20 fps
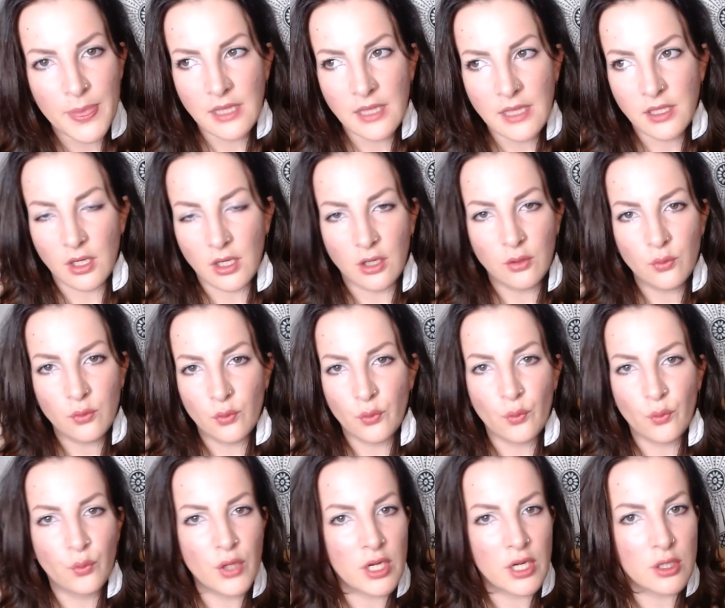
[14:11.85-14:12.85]
you know,
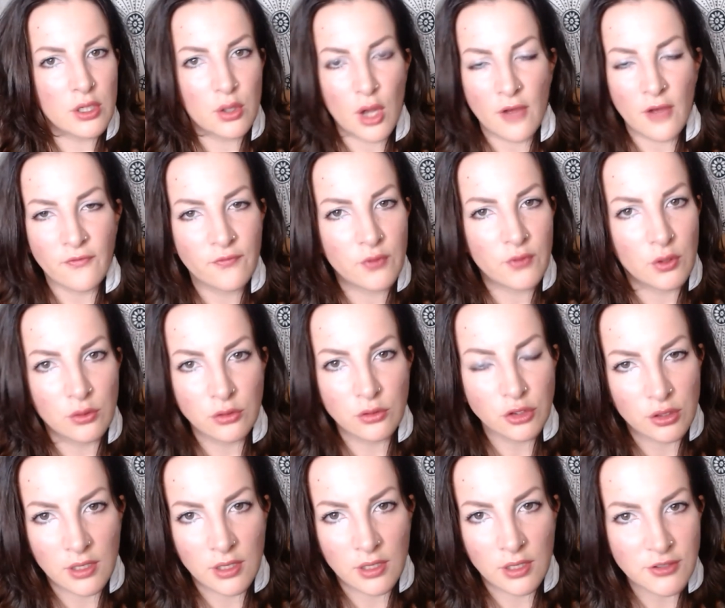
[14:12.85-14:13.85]
we're not a
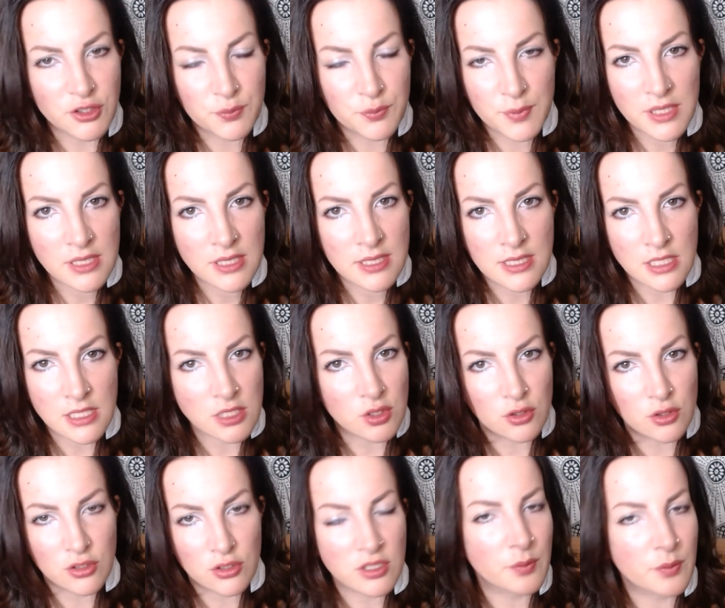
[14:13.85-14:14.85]
functional species
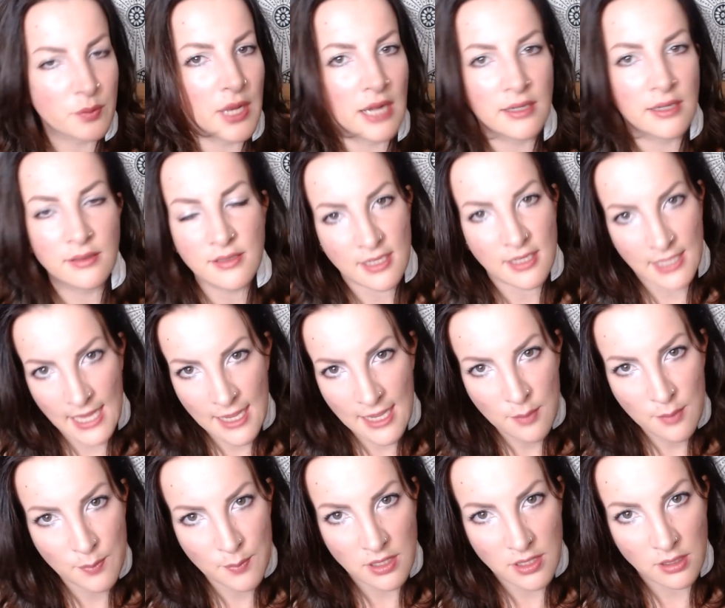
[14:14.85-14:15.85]
because the planet is
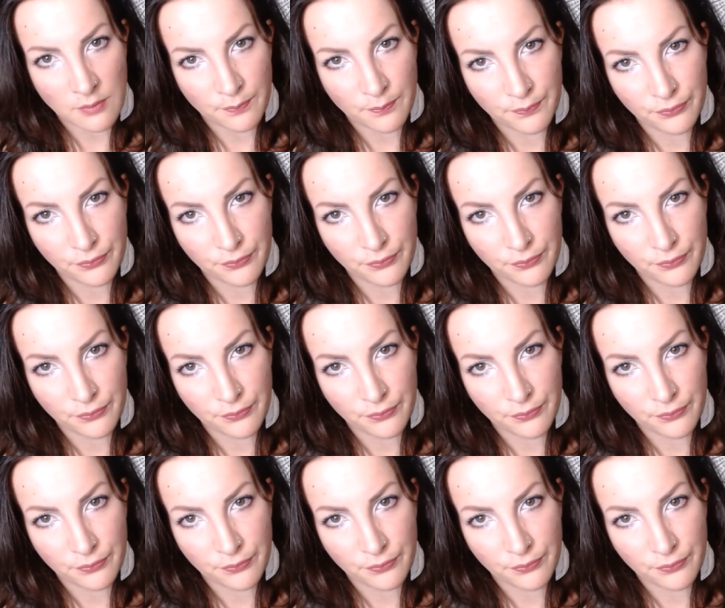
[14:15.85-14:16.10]
unhappy.